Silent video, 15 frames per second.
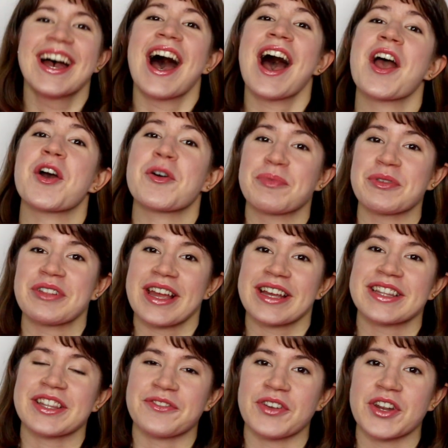I hope you
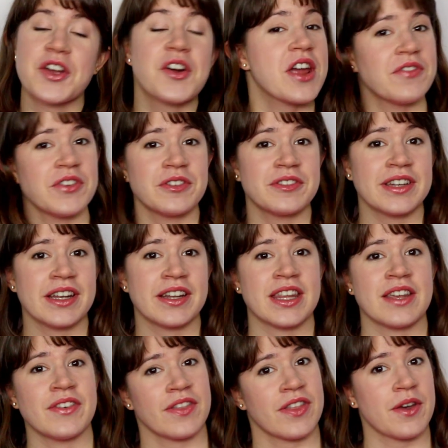liked this video. If you did,
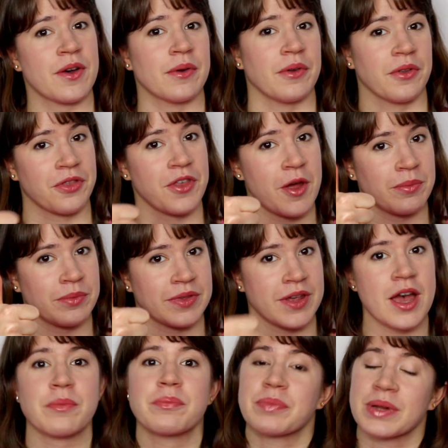give it the old thumbs
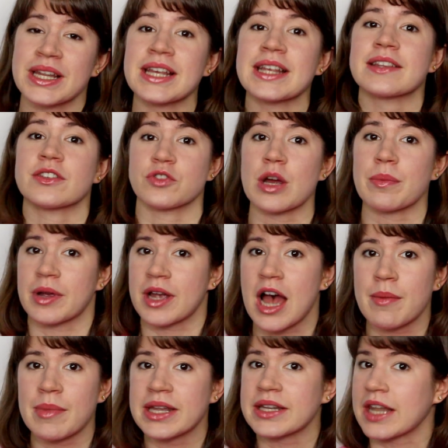up. Please drop a
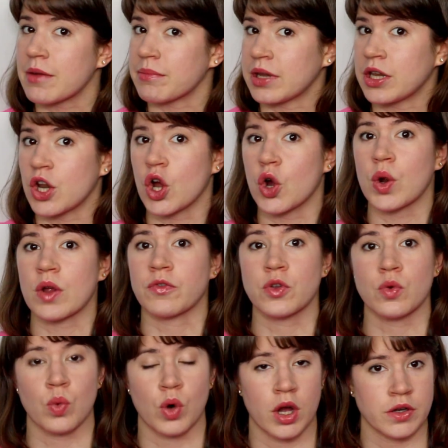comment. Let me know if
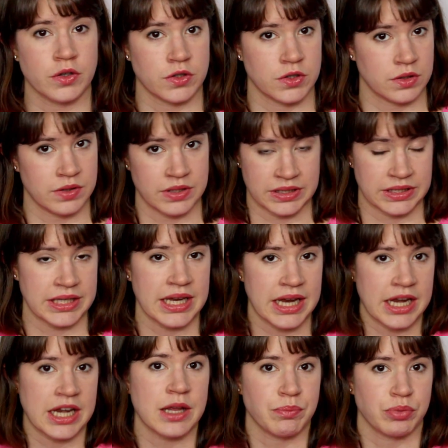you want to see
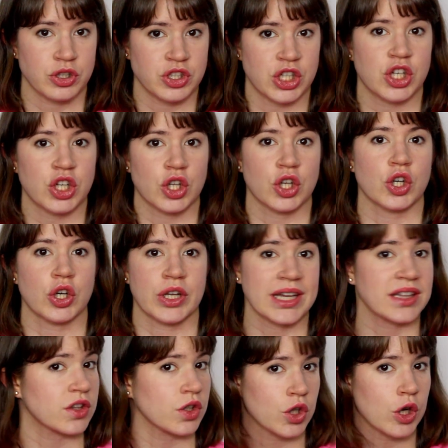any particular
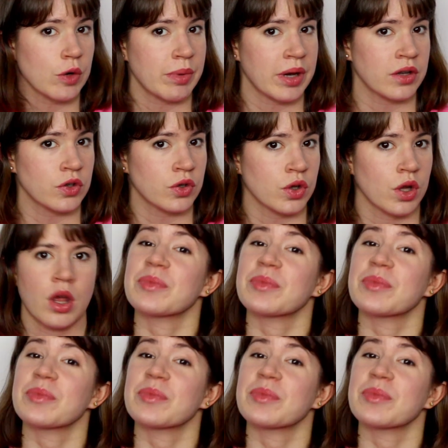Get the Look bundle.